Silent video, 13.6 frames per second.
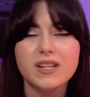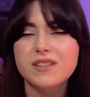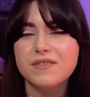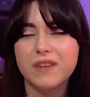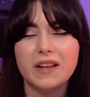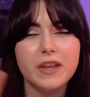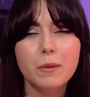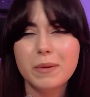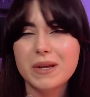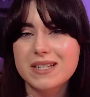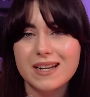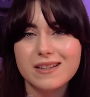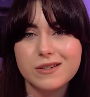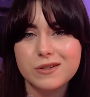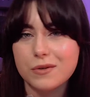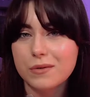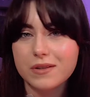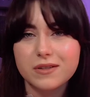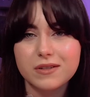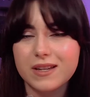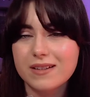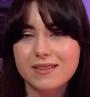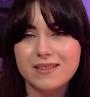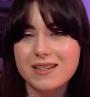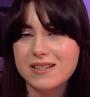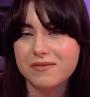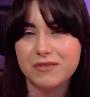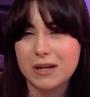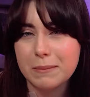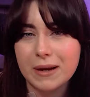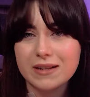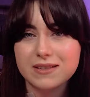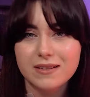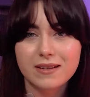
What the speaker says: It's fine. They'll be dead soon. Doesn't really matter.